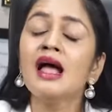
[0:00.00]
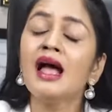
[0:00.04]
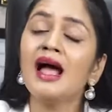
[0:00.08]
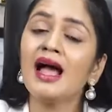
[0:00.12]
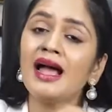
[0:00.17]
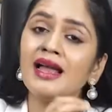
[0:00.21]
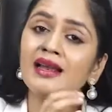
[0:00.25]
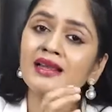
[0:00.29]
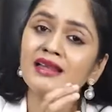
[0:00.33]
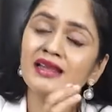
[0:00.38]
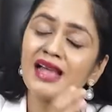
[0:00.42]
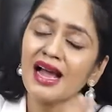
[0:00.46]

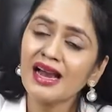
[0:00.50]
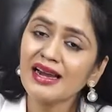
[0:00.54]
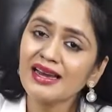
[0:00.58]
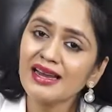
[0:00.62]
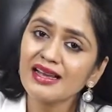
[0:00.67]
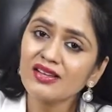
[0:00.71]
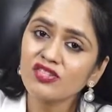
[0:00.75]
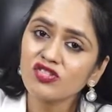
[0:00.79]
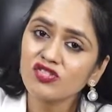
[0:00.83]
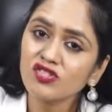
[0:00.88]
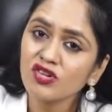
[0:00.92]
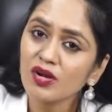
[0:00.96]
and that
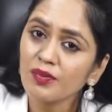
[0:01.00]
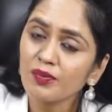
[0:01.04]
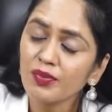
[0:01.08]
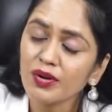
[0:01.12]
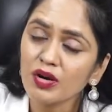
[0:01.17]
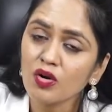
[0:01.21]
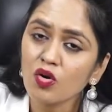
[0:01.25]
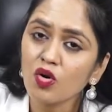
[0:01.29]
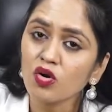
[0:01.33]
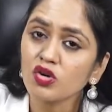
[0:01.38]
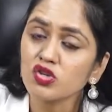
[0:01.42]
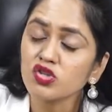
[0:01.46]
extra
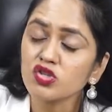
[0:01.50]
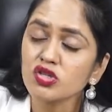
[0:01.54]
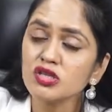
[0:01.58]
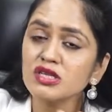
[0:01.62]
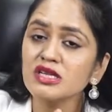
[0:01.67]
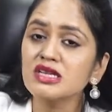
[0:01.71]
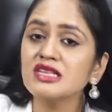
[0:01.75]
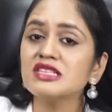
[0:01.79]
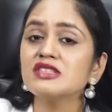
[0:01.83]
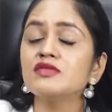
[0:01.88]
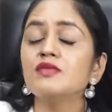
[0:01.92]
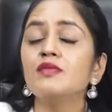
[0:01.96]

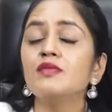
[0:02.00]
precaution is